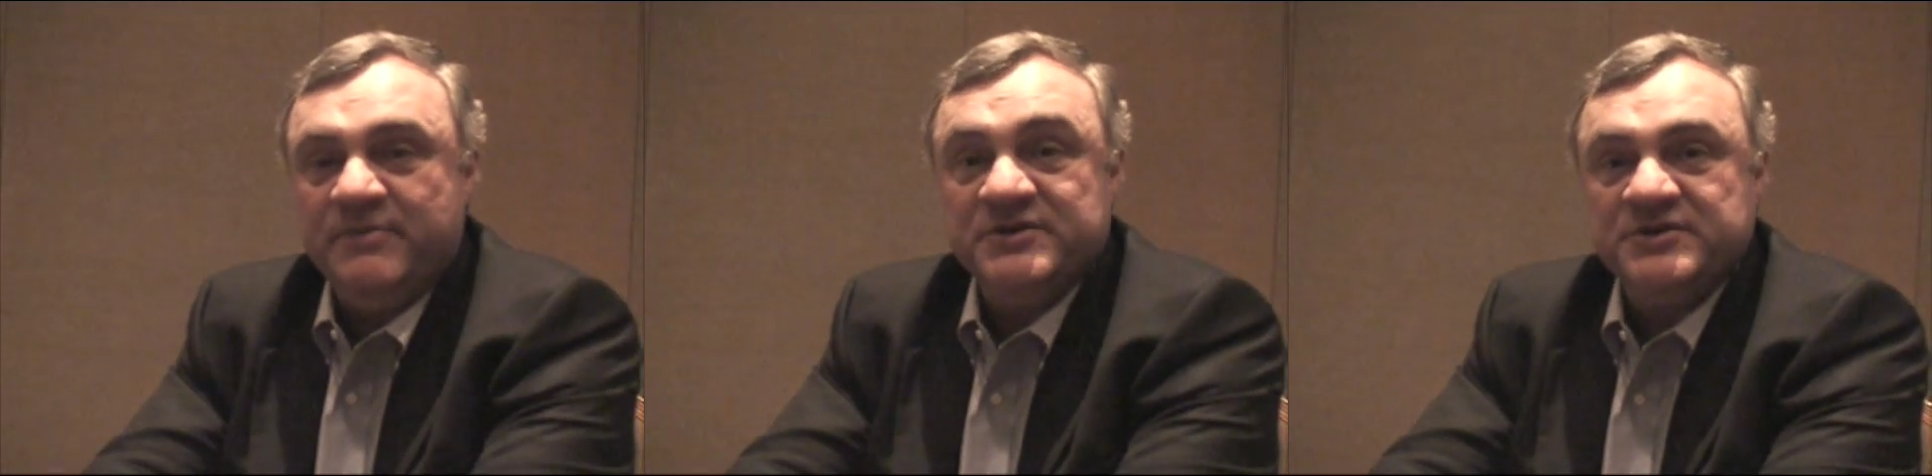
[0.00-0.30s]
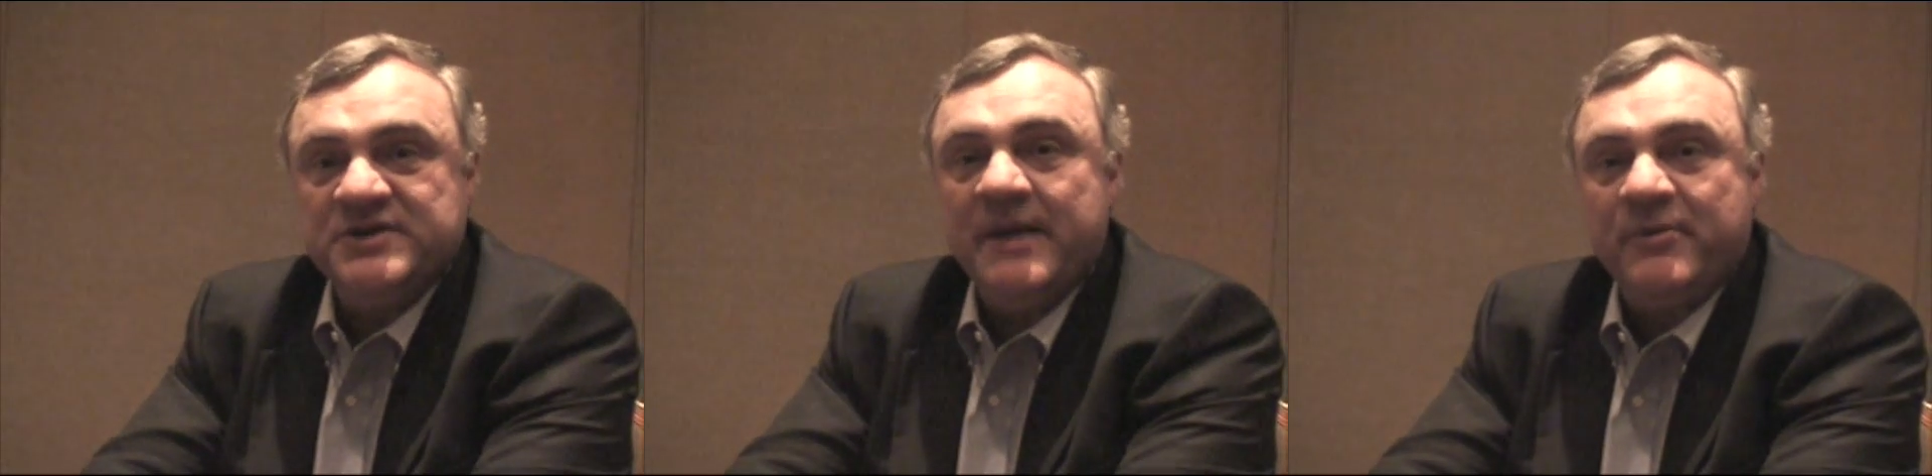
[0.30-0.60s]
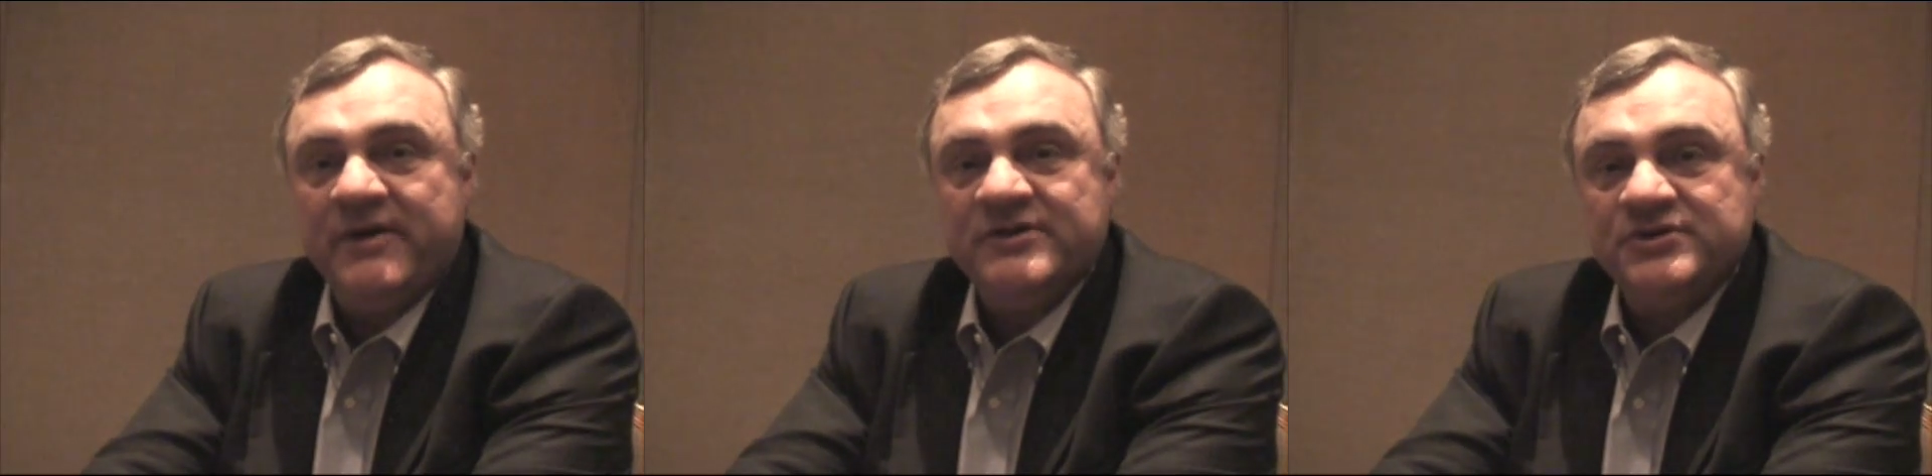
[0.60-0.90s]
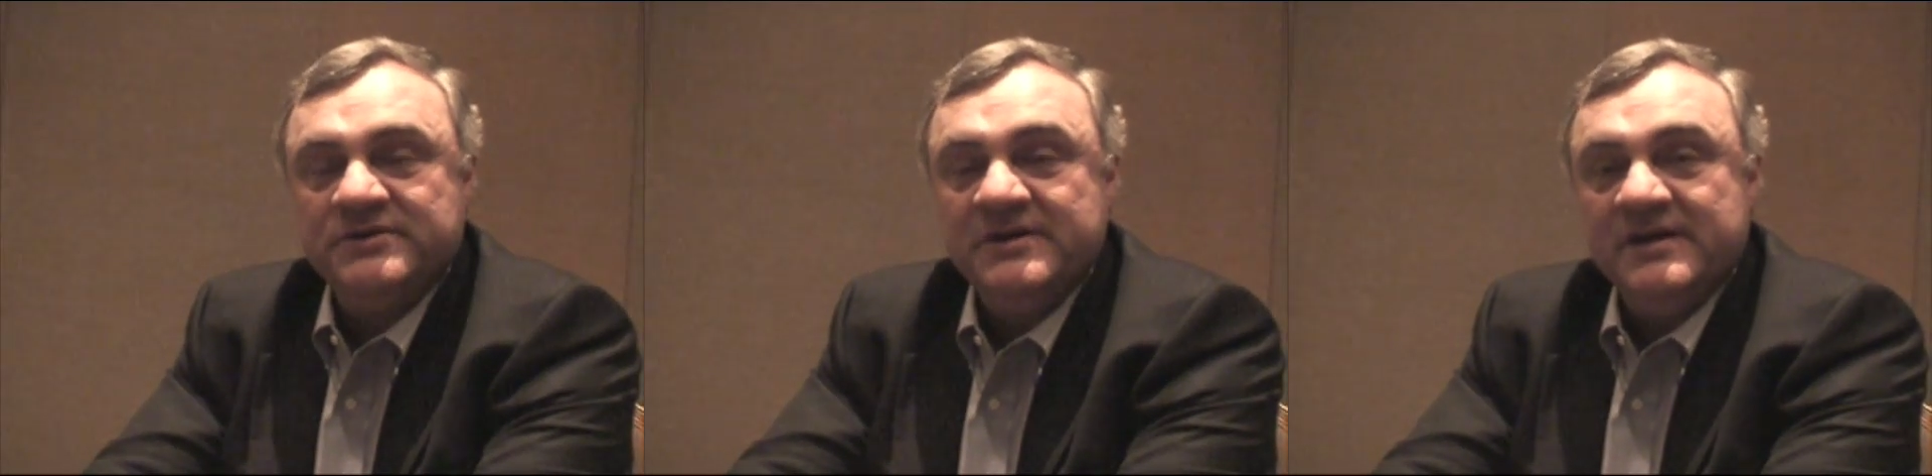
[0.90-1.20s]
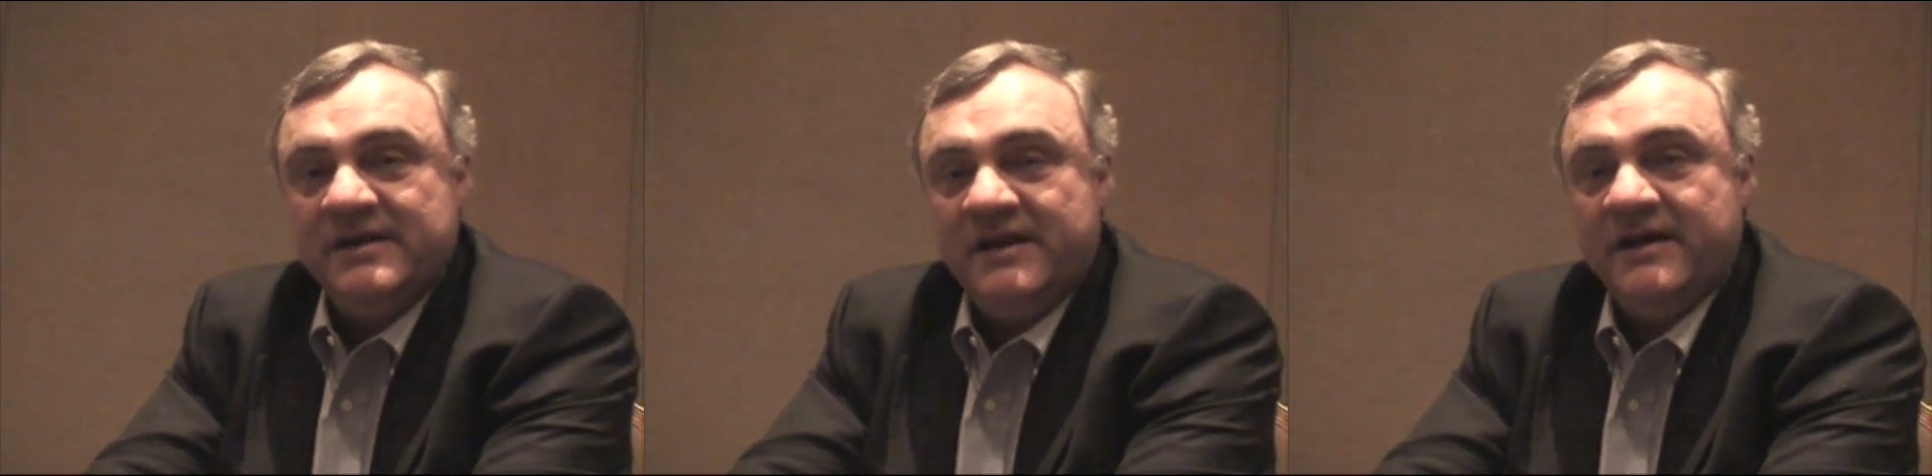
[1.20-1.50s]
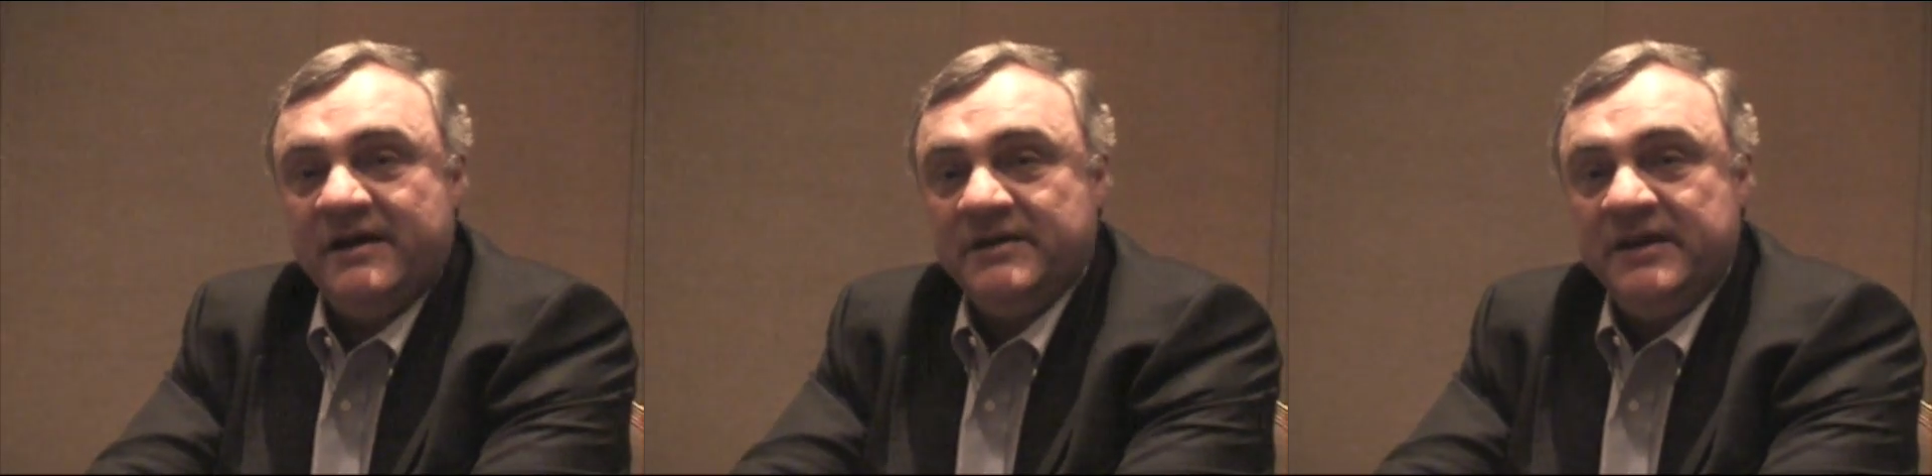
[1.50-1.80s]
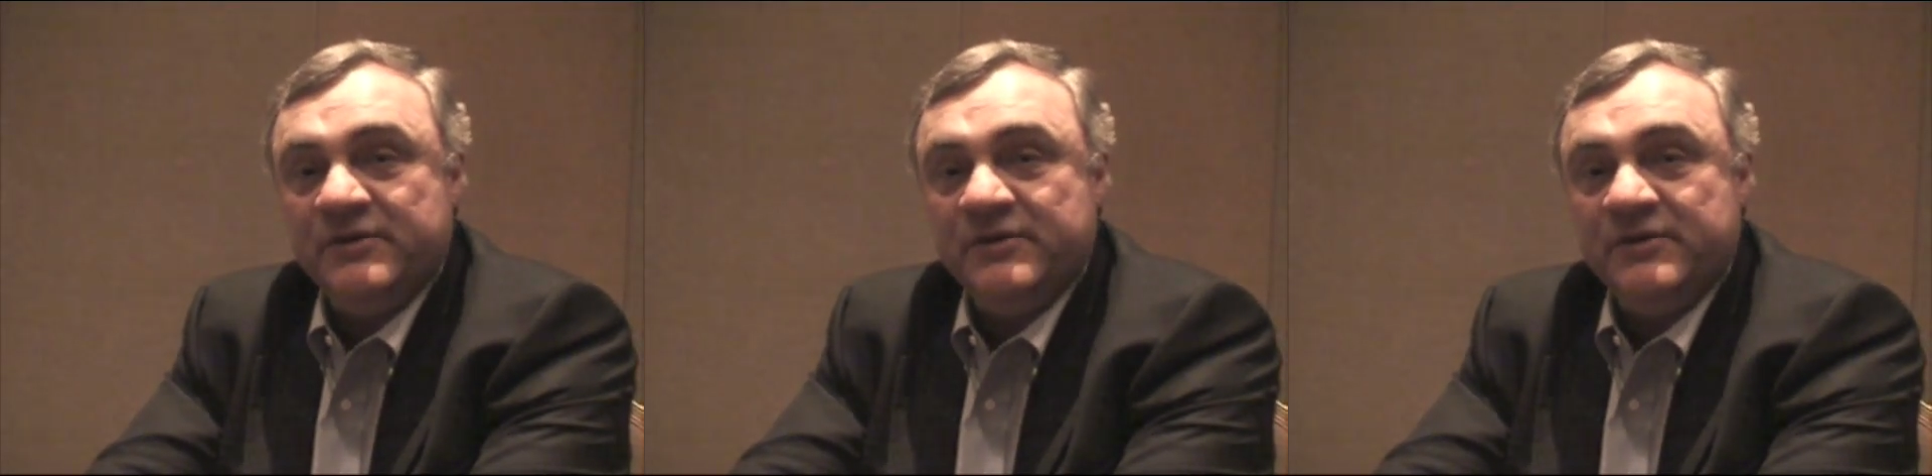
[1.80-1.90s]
business operation uh, to